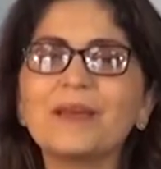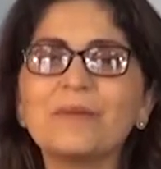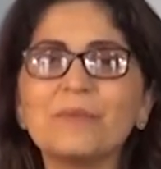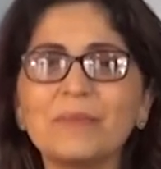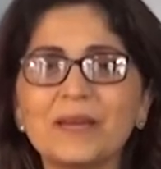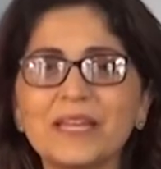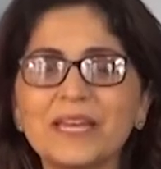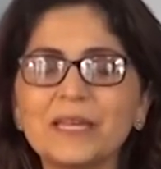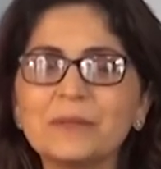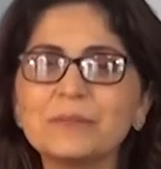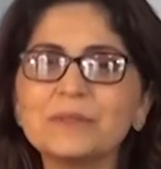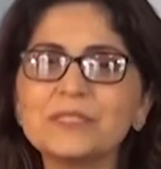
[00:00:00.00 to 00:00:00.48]

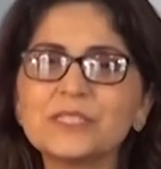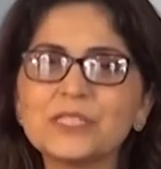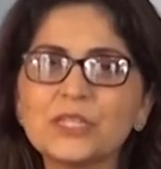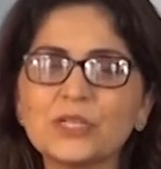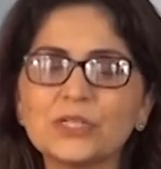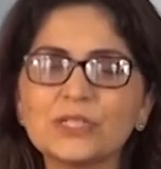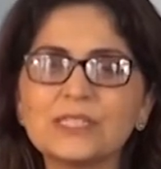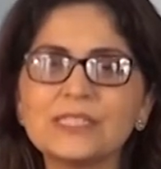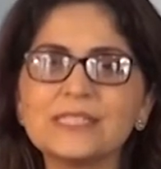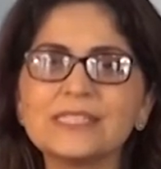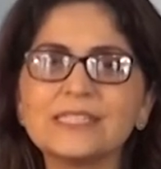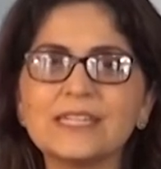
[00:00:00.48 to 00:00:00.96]
My name is
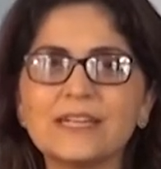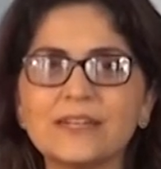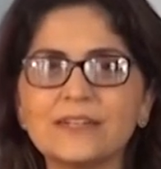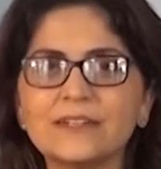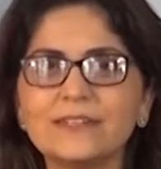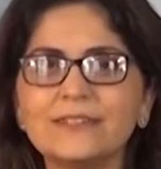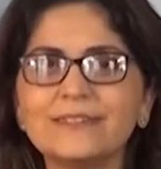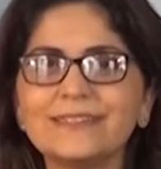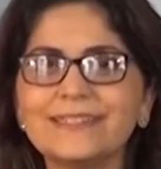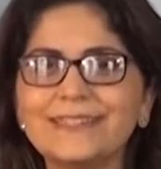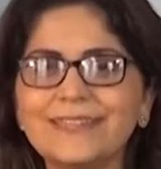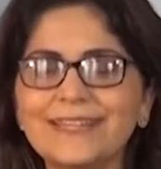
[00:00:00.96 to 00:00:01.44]
Dr.
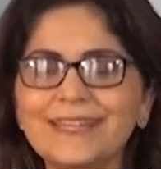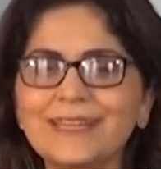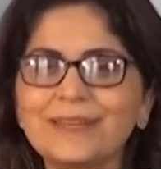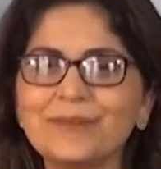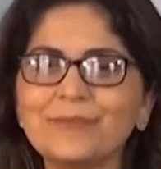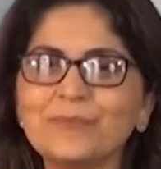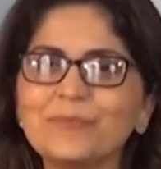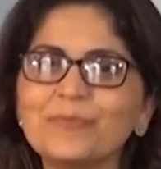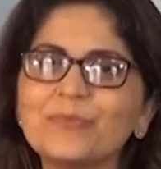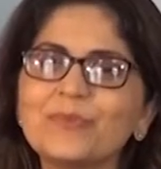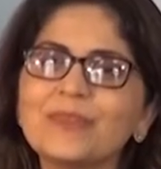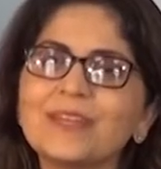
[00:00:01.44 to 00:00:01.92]
Sara
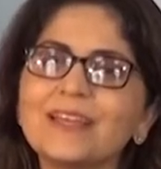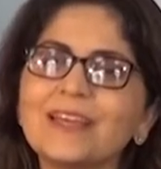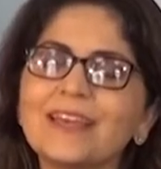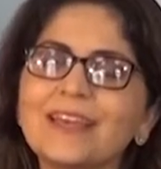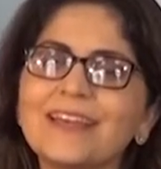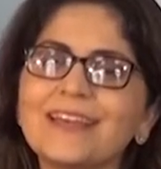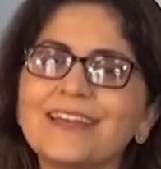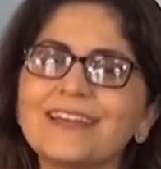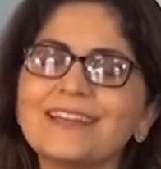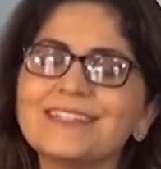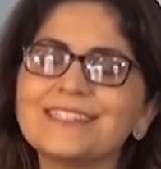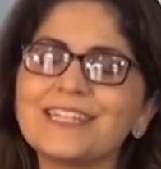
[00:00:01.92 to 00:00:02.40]
Nadeem,
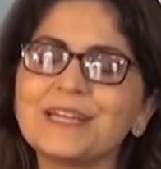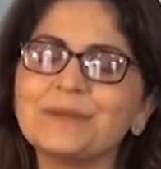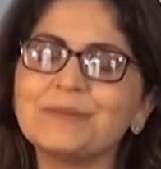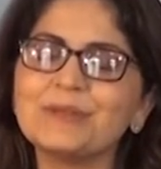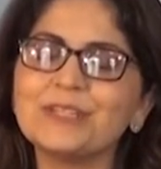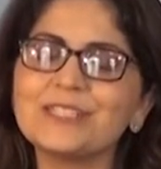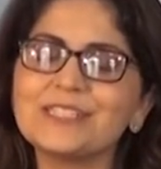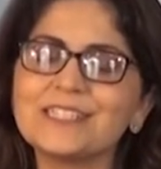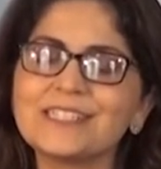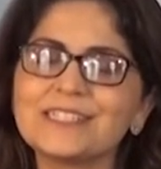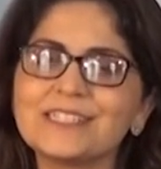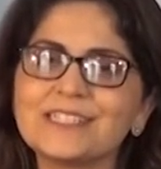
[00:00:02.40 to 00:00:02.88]
and I'm
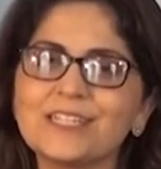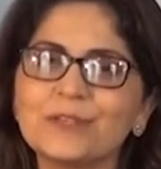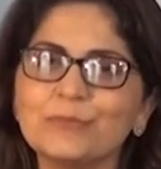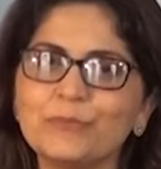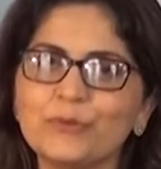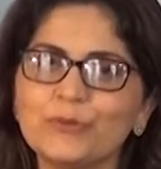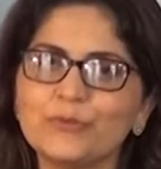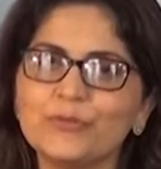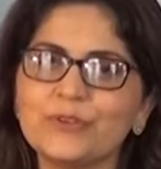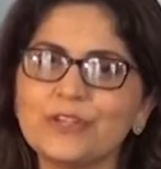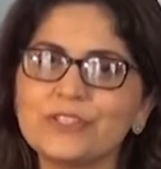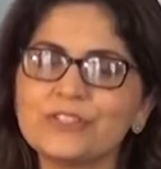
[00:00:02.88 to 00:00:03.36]
an
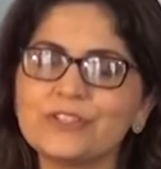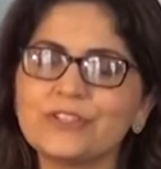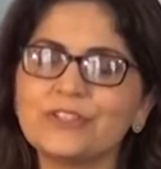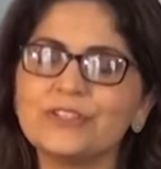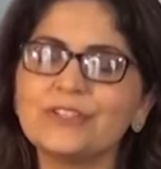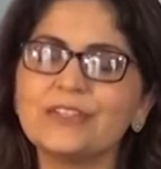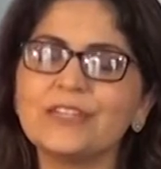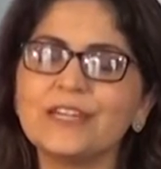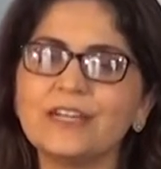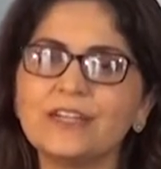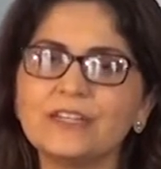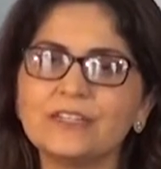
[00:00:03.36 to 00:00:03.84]
assistant professor
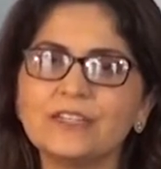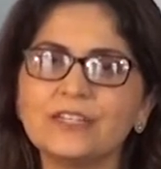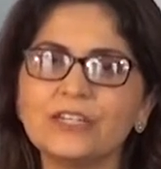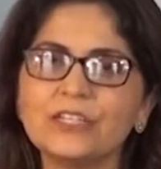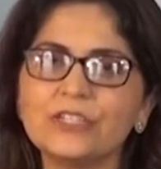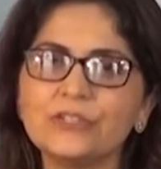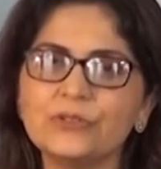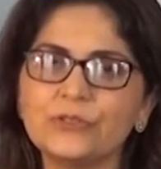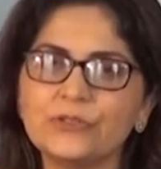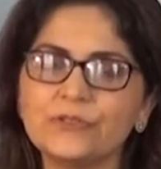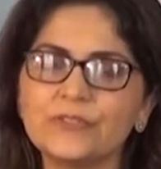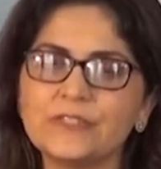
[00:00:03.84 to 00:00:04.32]
at the Aga
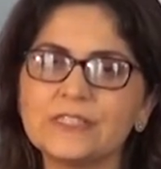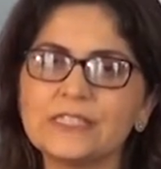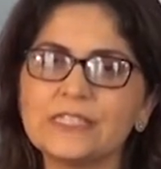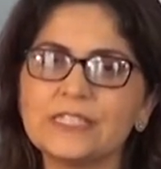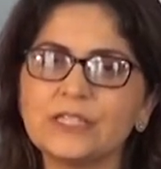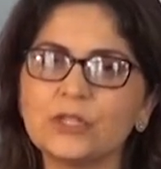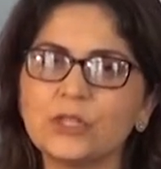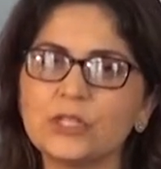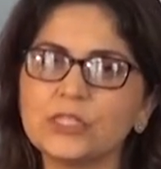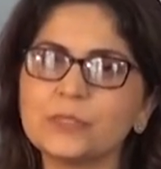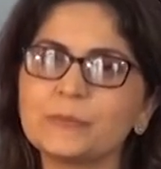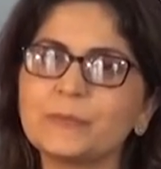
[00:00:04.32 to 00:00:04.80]

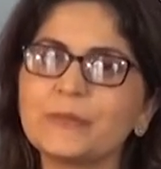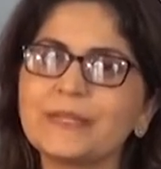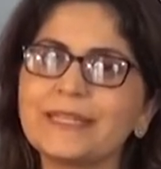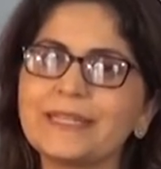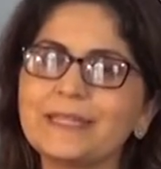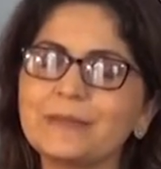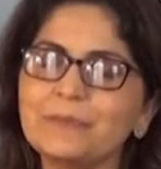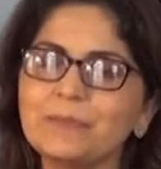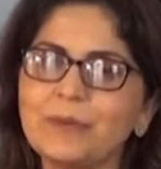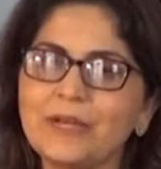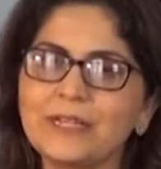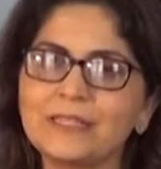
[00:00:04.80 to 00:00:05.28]
University
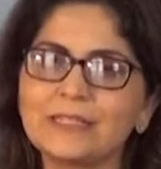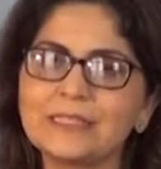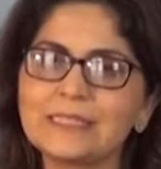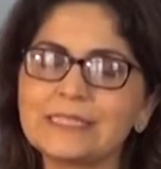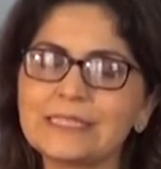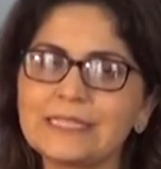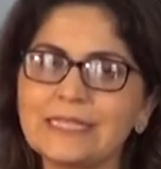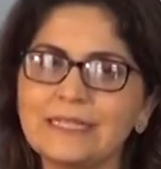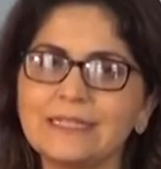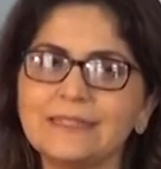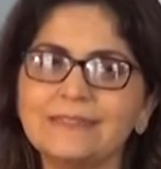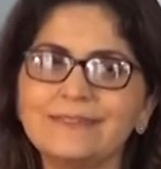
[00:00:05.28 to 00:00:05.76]
Hospital in
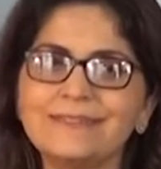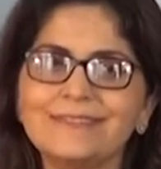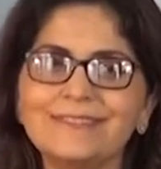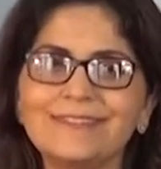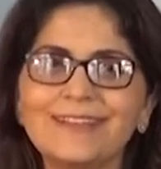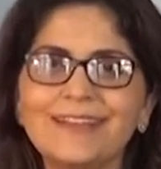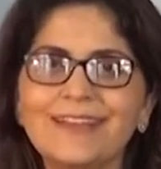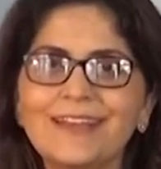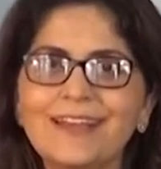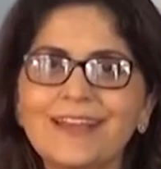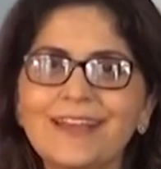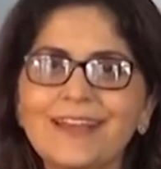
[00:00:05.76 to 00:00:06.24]
Pakistan.
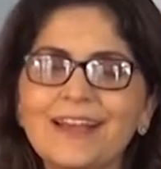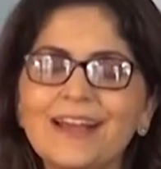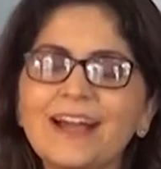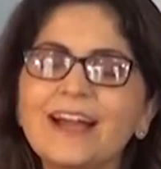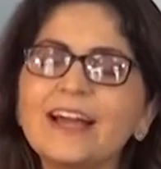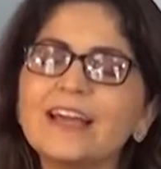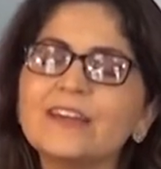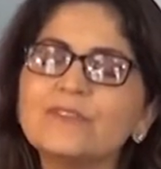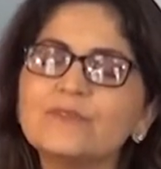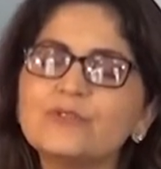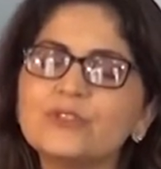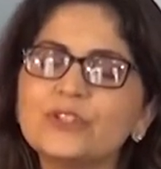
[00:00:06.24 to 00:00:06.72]

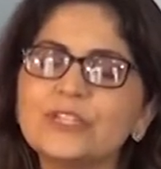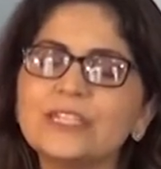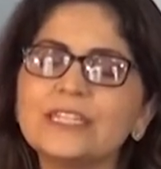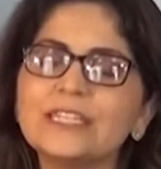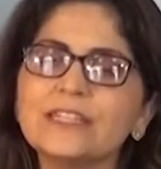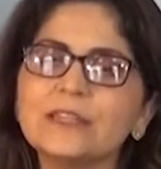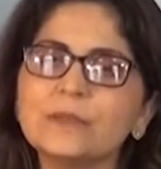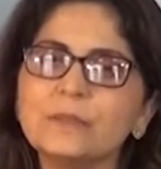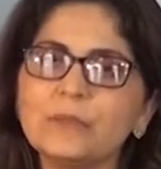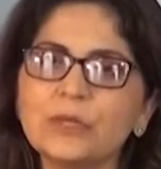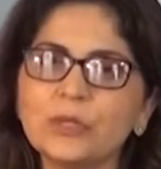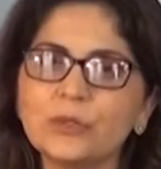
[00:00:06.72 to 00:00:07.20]
I've trained
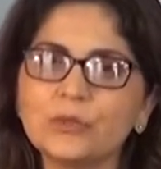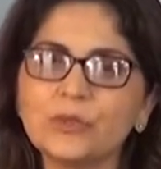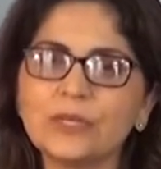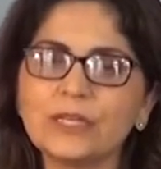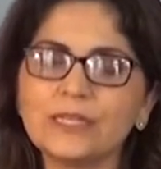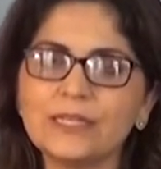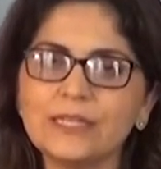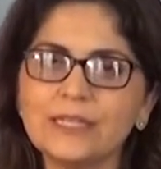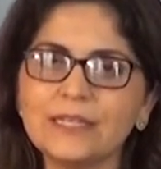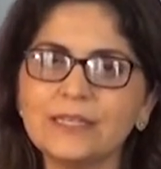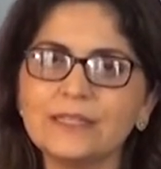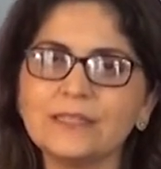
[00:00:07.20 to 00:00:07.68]
at the Mayo
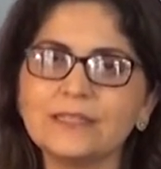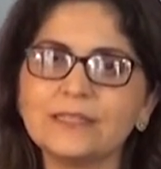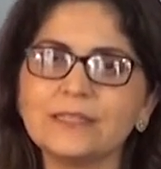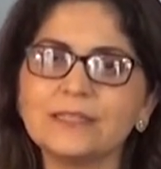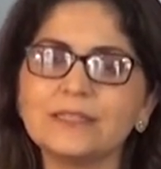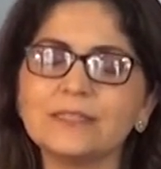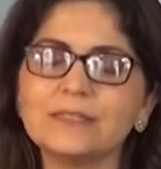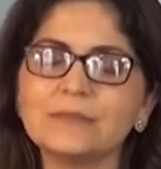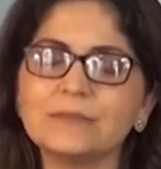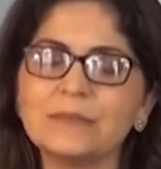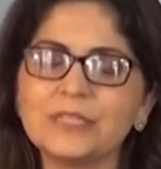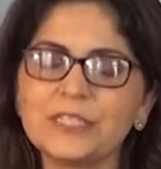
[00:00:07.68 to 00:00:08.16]
Clinic
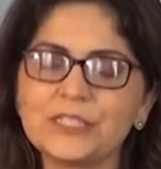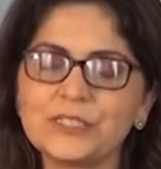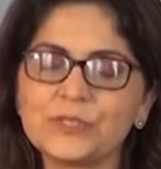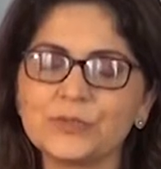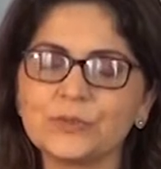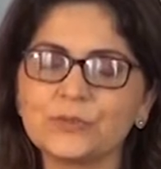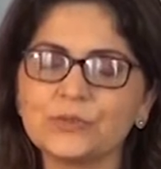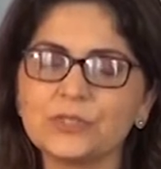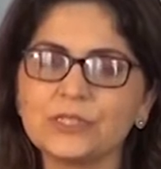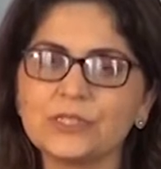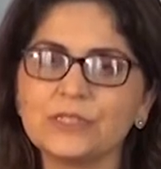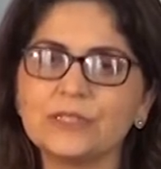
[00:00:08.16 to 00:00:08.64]
in
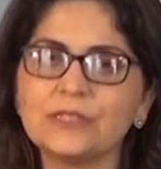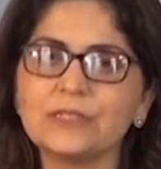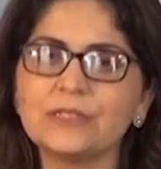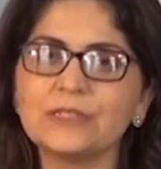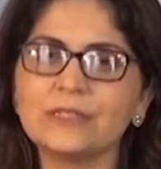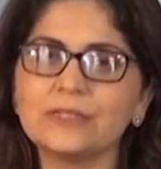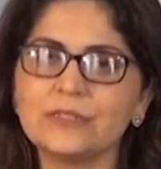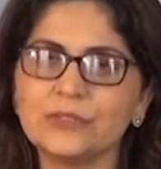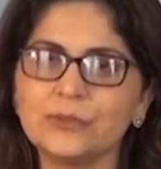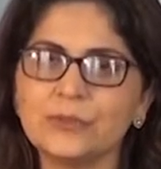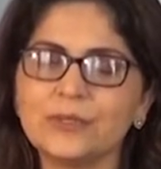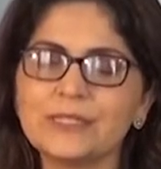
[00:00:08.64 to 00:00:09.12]
Minnesota,
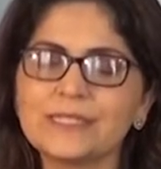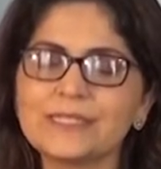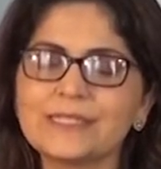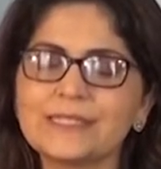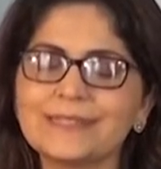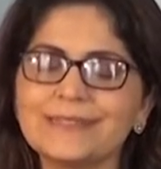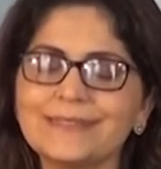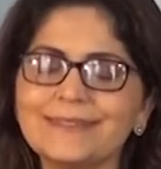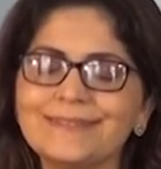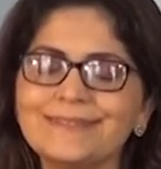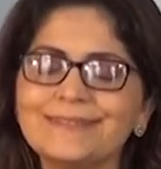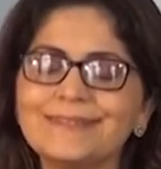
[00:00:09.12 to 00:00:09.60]

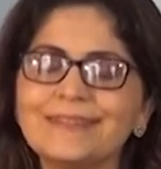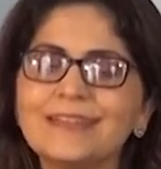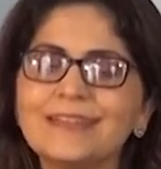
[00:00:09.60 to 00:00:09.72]
USA.